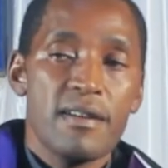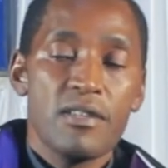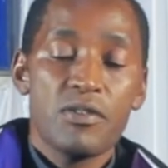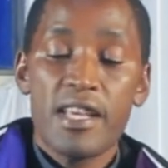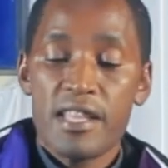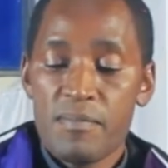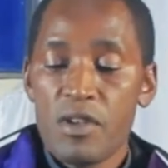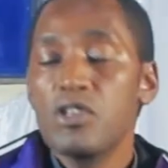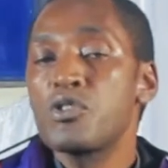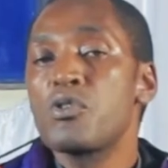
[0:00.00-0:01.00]
so that they may
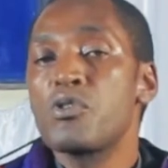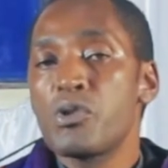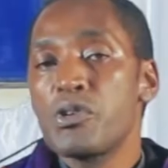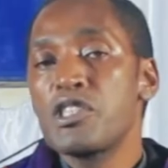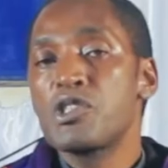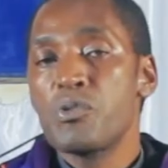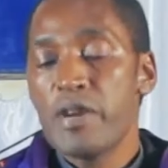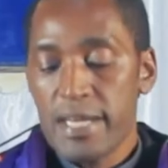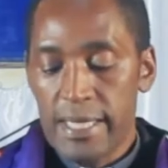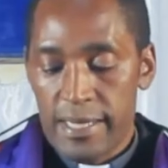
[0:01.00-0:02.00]
also grow into
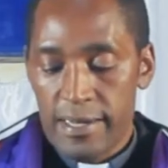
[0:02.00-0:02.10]
it,